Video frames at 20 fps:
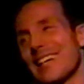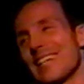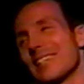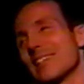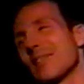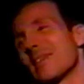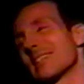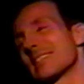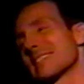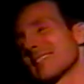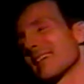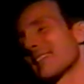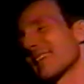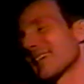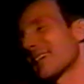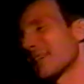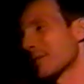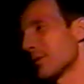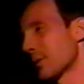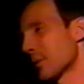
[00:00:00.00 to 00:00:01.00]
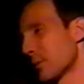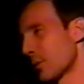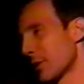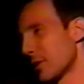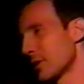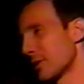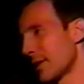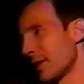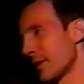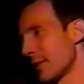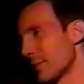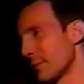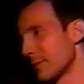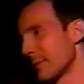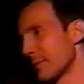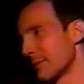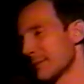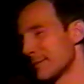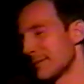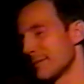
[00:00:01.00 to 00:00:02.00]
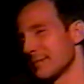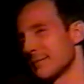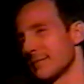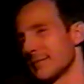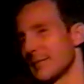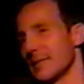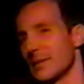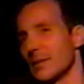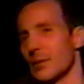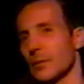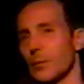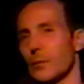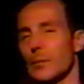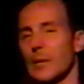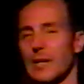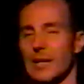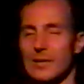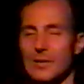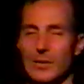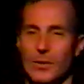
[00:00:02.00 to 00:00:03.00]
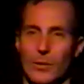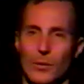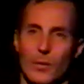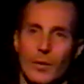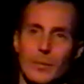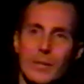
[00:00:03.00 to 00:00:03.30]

I know I sound like I don't appreciate him, you know, but I do.